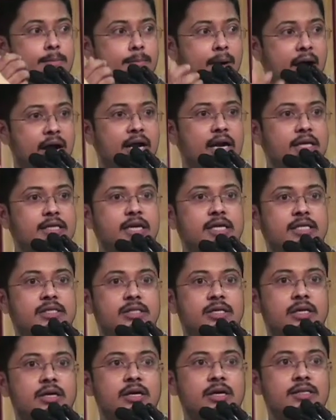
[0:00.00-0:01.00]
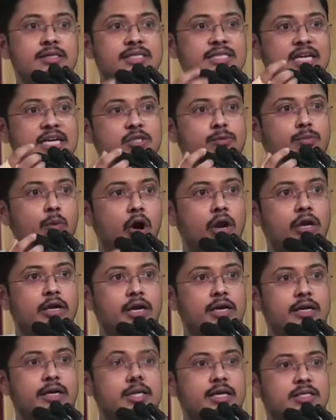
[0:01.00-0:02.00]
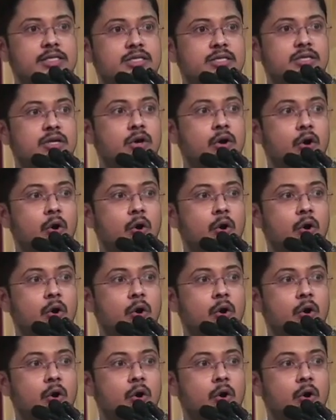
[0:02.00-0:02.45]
Bangladesh. These are small countries.